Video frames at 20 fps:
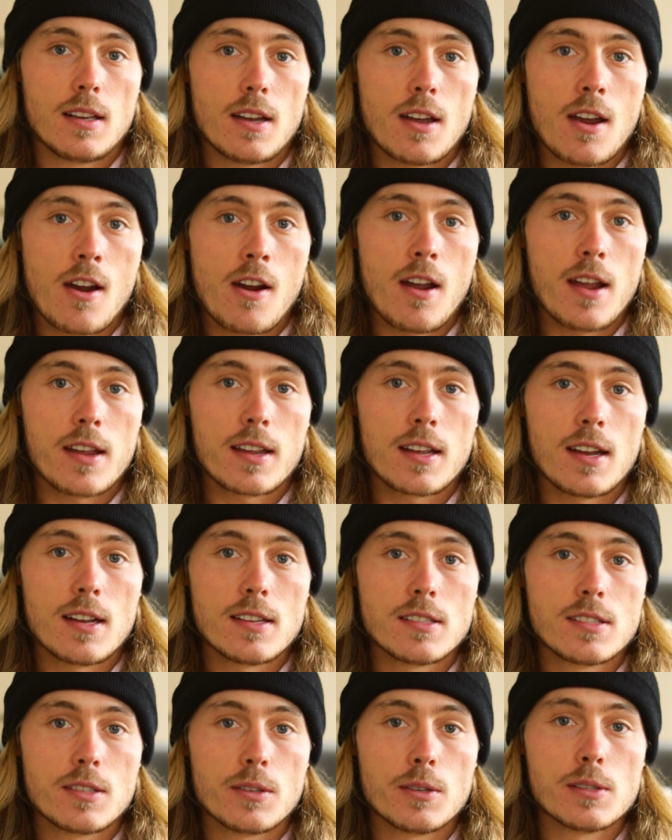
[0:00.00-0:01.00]
All right
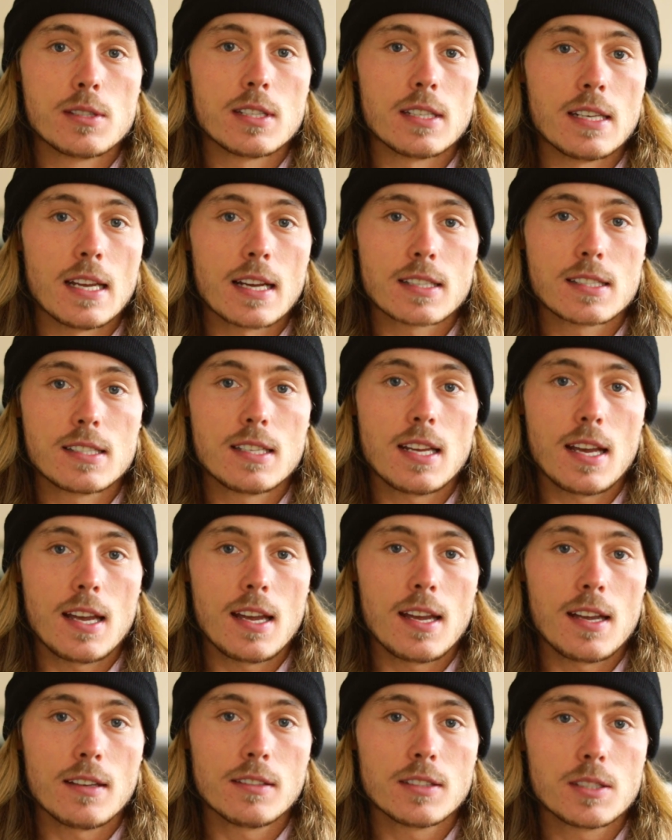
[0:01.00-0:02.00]
guys, so it's the next
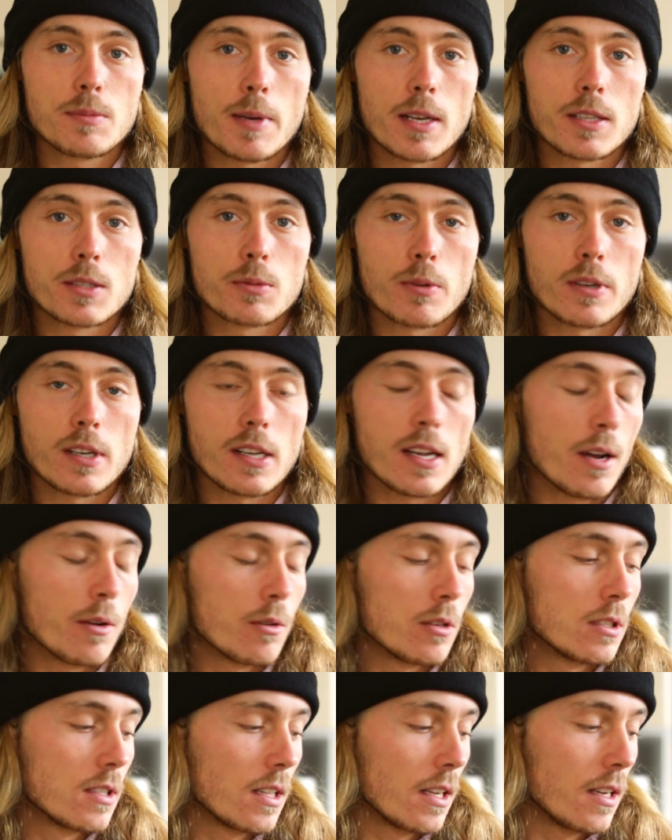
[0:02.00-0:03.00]
day. It's about 20
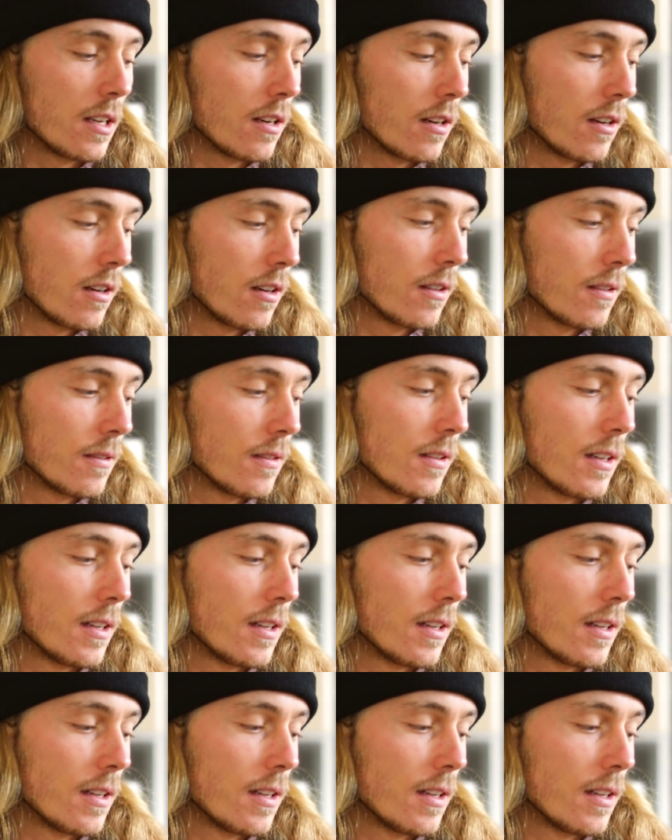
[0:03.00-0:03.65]
hours later.